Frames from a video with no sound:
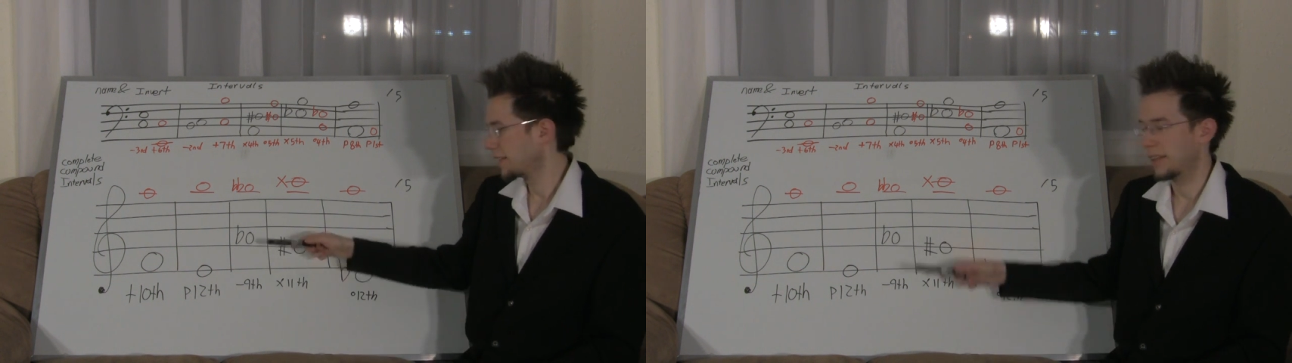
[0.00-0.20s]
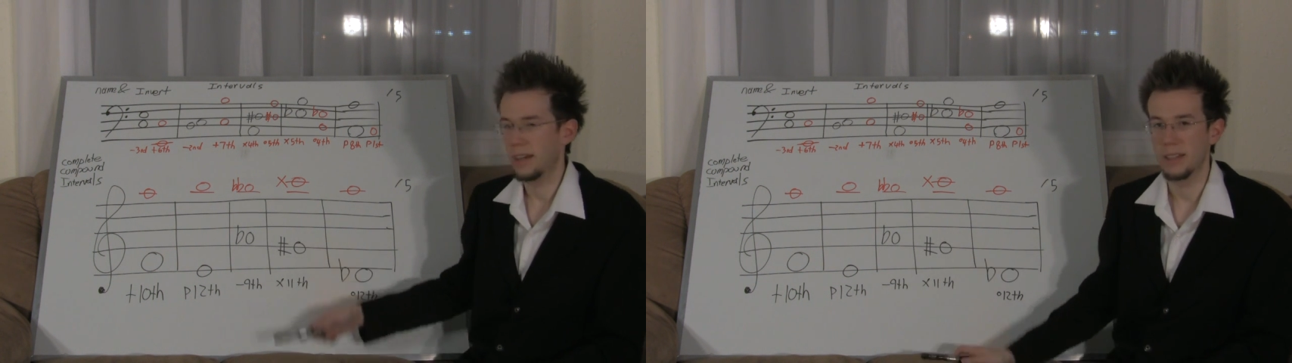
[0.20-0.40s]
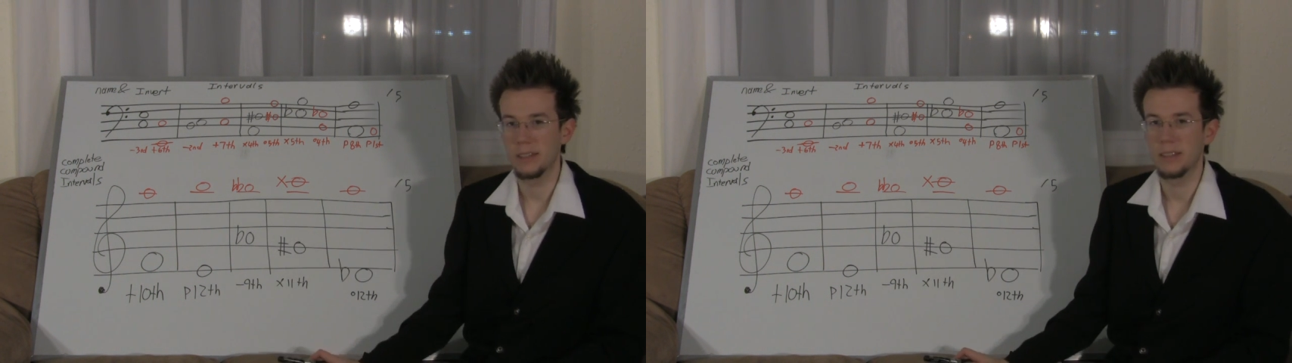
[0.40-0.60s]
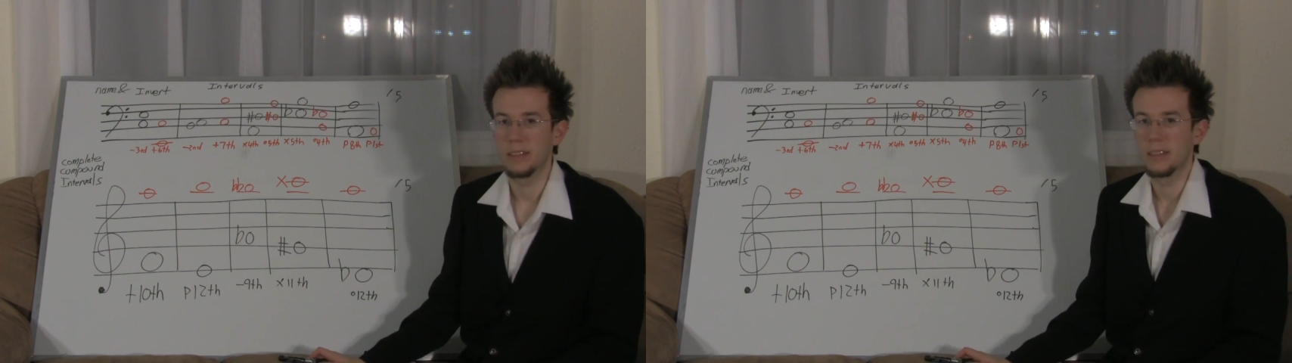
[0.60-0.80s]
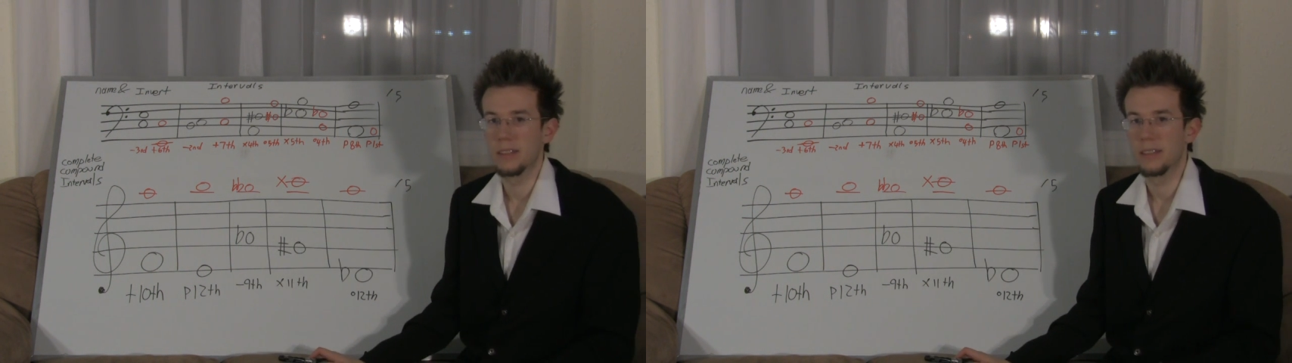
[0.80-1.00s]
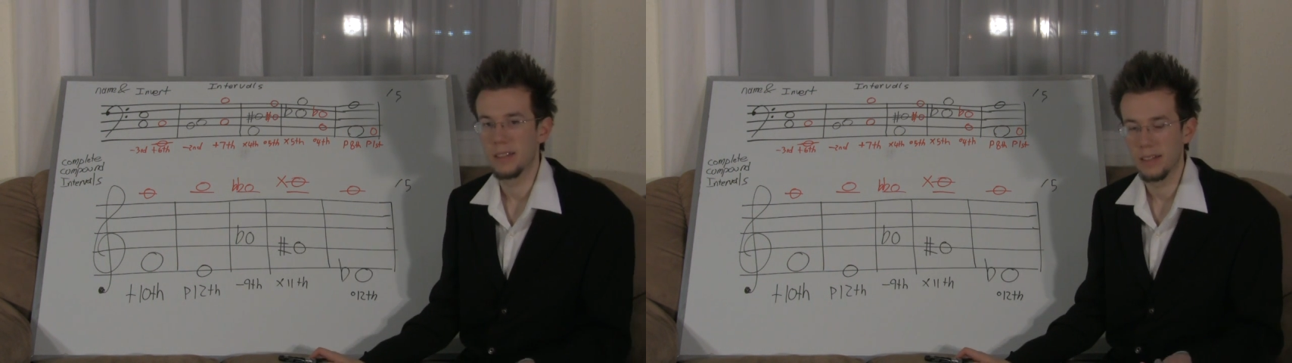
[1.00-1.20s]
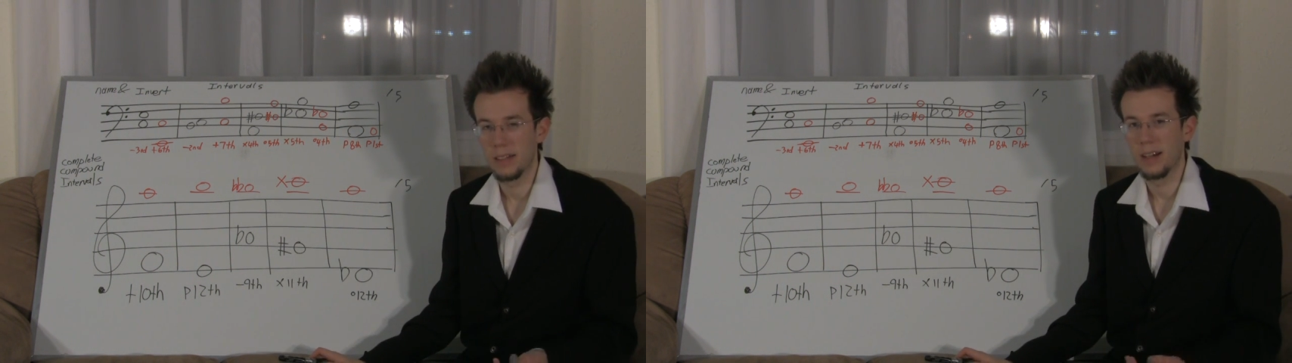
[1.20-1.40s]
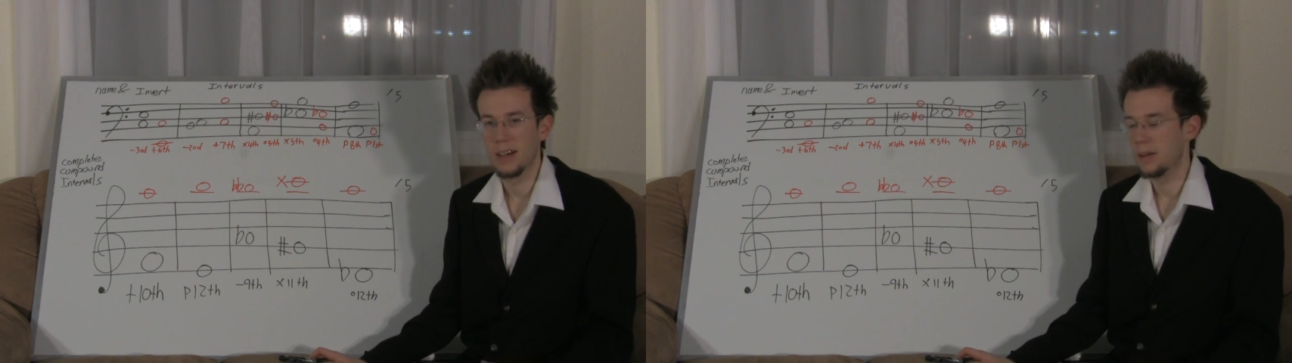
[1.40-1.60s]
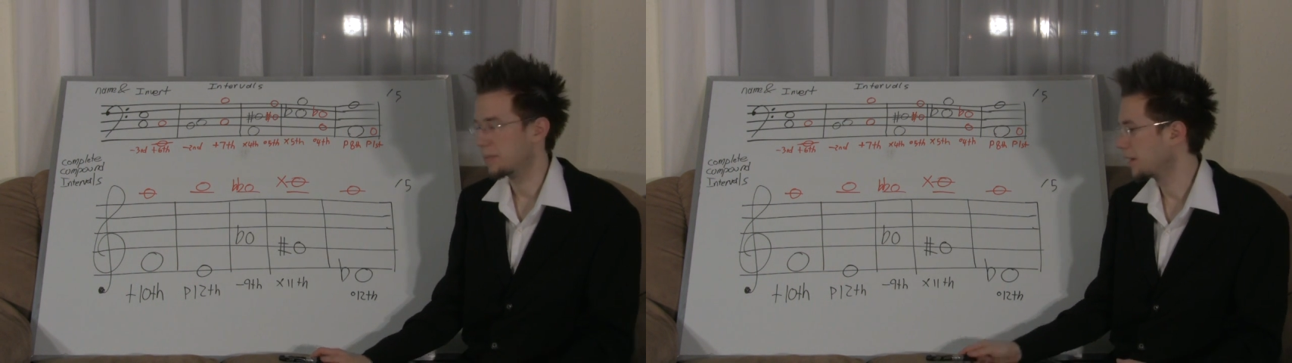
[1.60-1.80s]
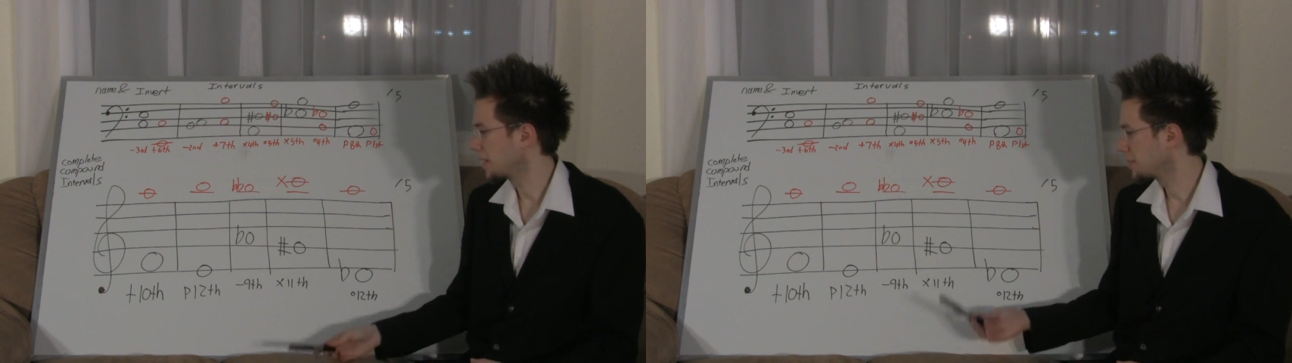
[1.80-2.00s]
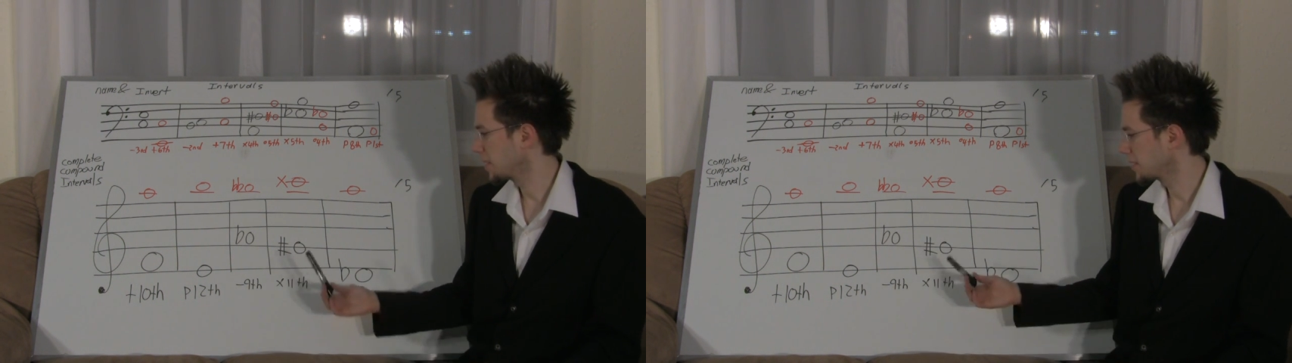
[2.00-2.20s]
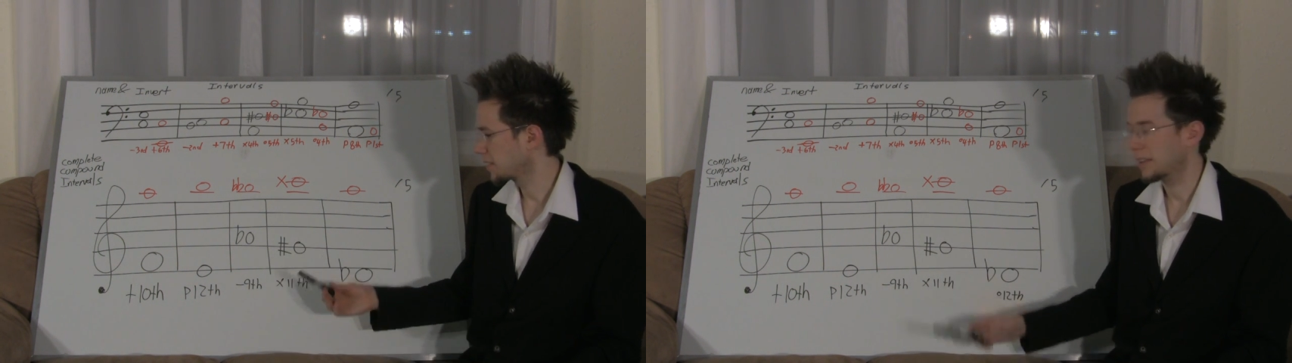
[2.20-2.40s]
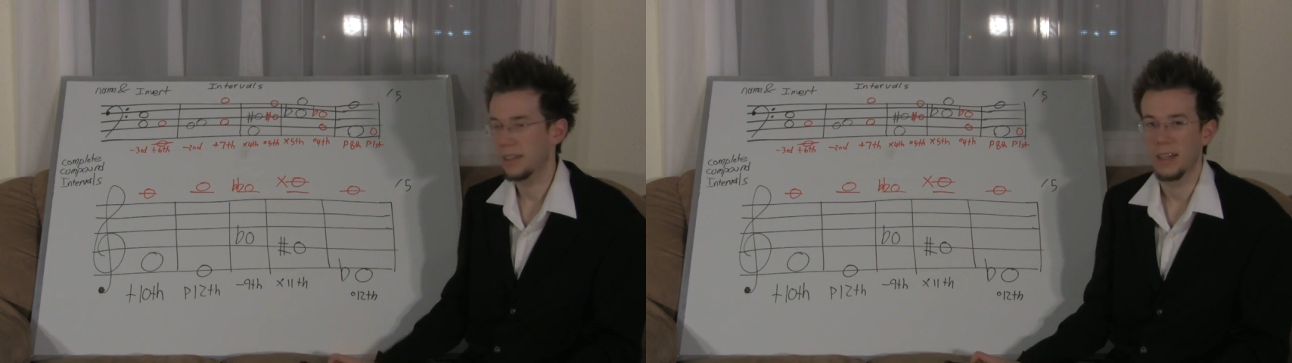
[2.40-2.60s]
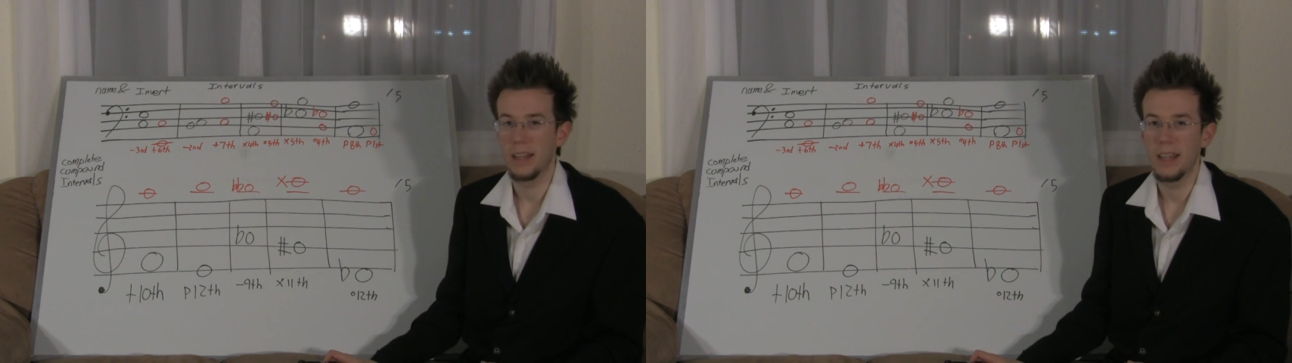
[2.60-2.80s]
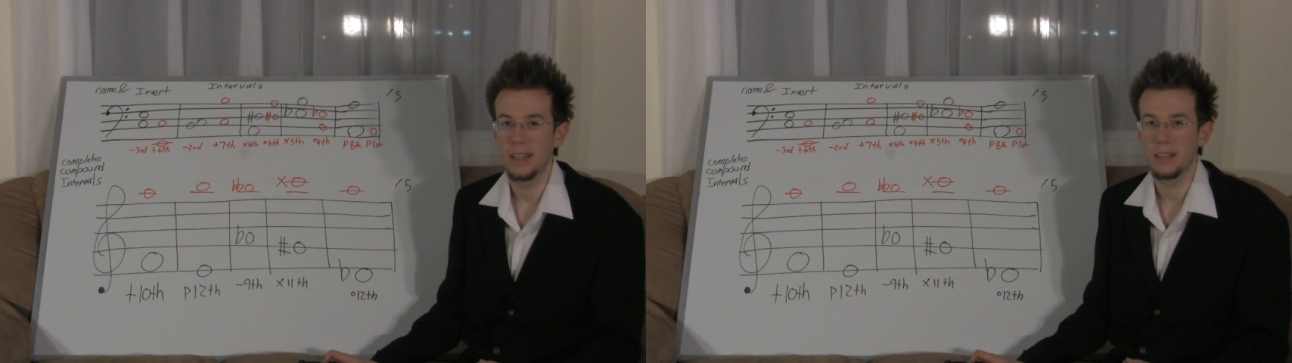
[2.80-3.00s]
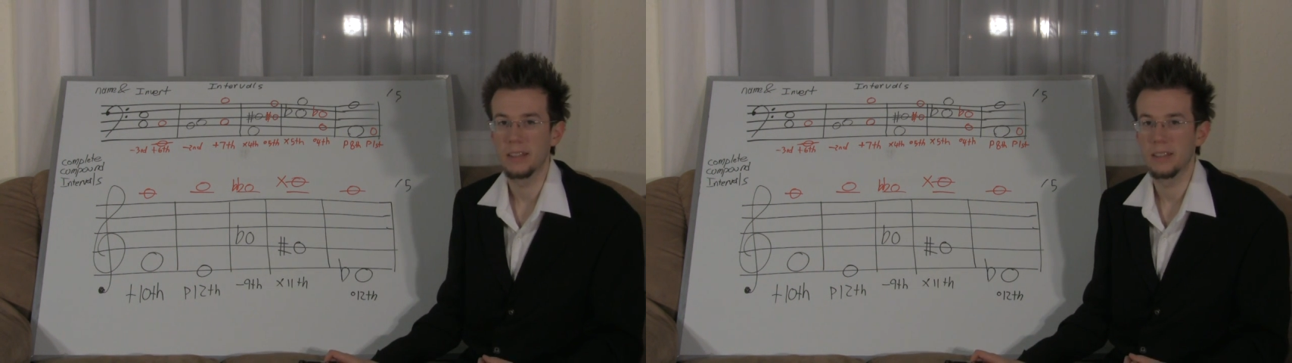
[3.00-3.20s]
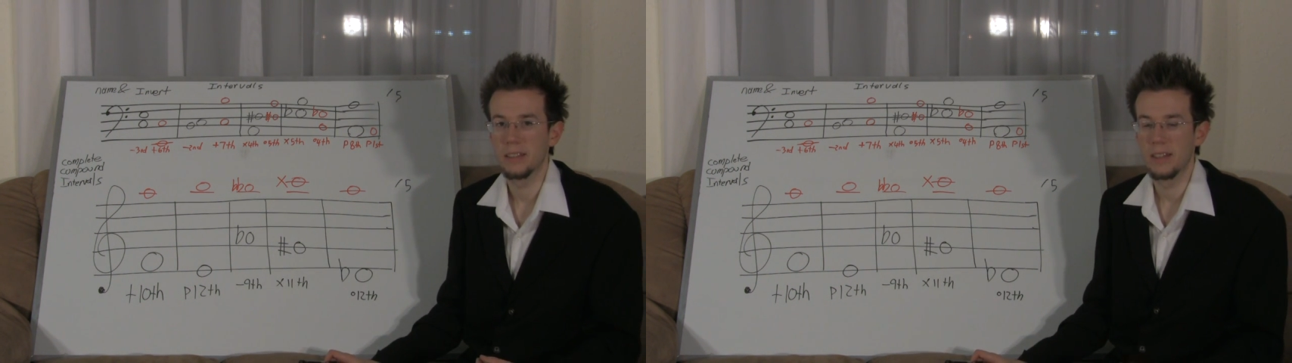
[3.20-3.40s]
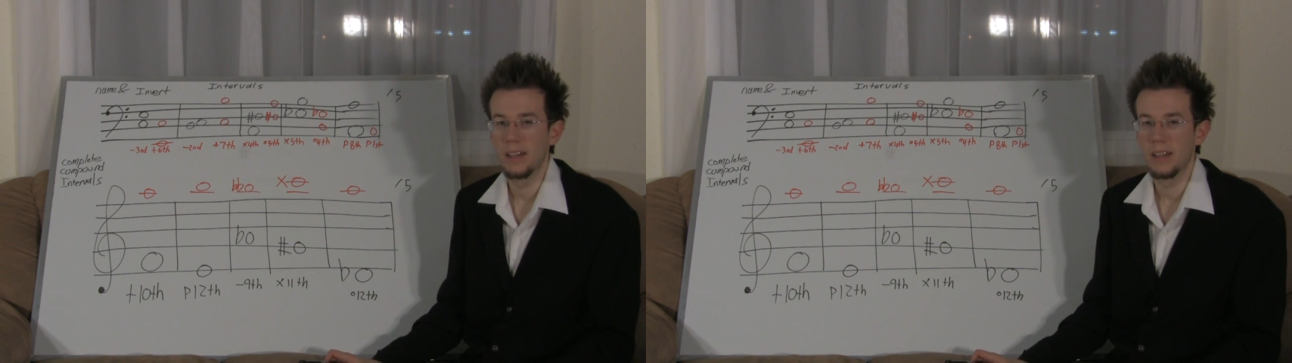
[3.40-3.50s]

then it's basically an eighth.